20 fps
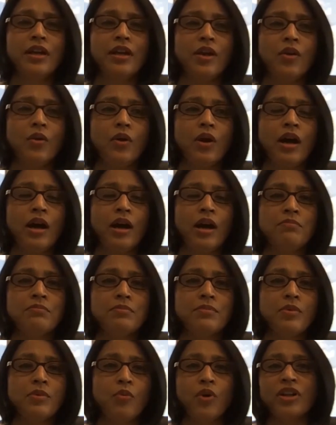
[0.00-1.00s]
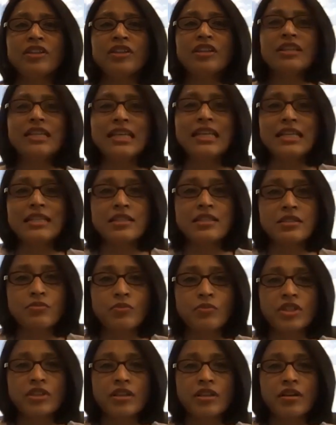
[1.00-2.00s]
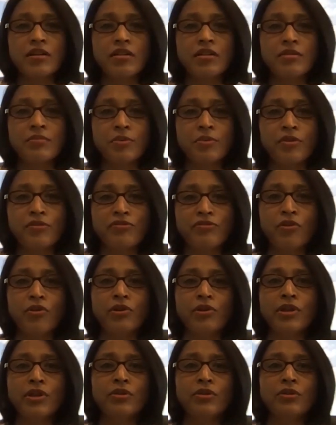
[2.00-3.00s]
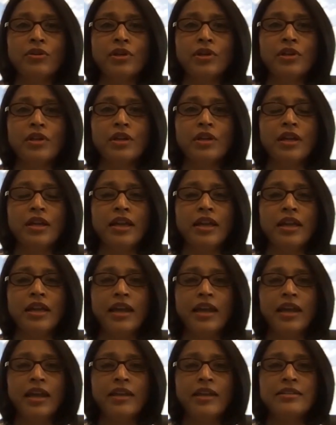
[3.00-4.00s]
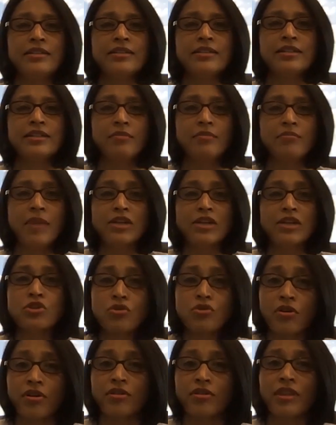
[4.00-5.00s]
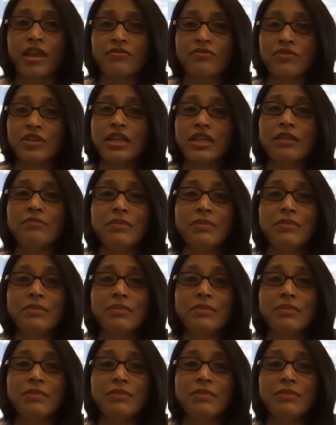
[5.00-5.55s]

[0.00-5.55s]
Um, what are the needs within our current portfolio, and make sure that we can